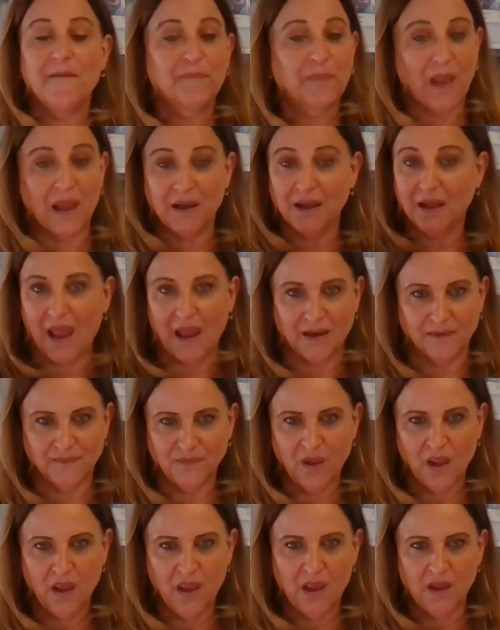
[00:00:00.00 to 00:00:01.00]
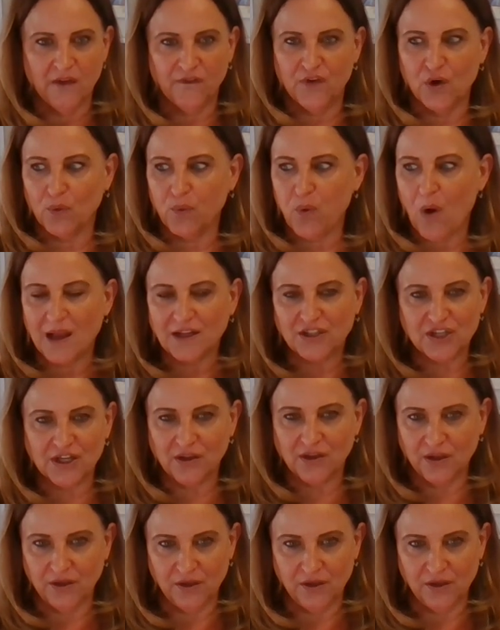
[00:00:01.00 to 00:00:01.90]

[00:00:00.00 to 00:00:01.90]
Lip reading: And again, if you're watching the